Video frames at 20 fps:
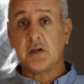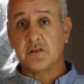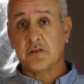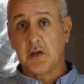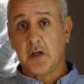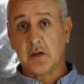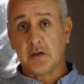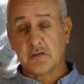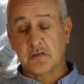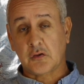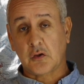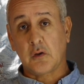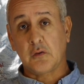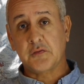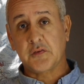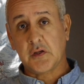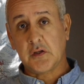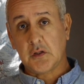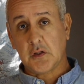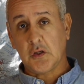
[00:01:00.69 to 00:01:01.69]
It's, it's
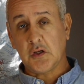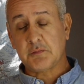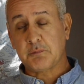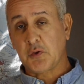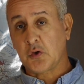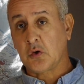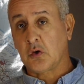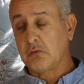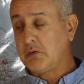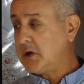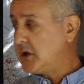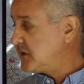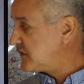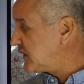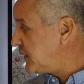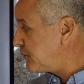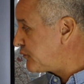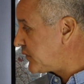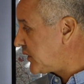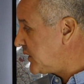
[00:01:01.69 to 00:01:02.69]
soft and loose, but not really
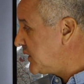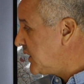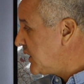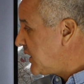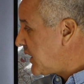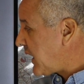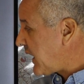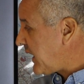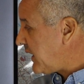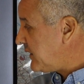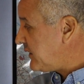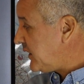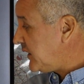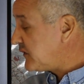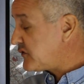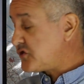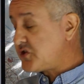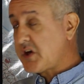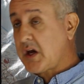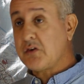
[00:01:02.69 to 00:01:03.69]
slippery. And
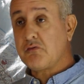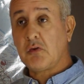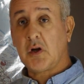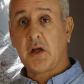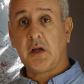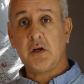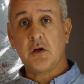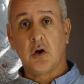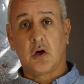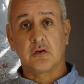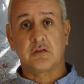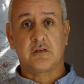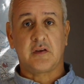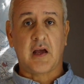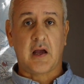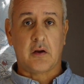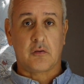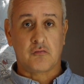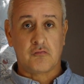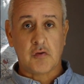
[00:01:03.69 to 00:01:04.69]
it's generally not
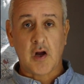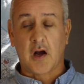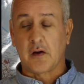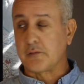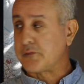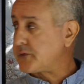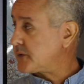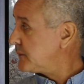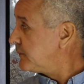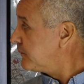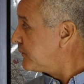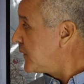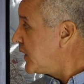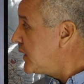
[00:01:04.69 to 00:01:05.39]
that rough.